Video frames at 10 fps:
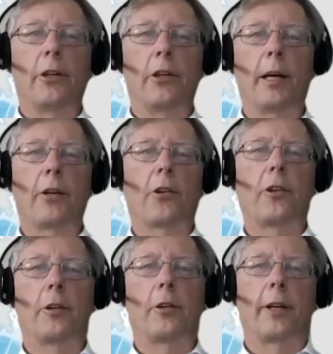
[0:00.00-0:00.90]
You might have
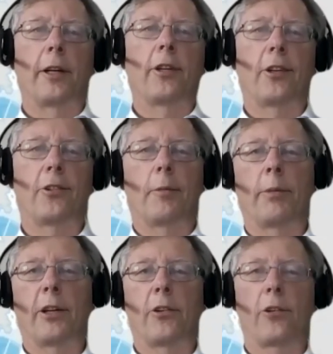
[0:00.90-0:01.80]
seen the
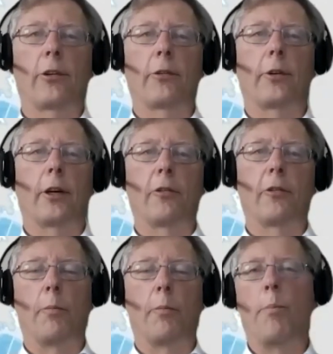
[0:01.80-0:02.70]
fantastic pictures of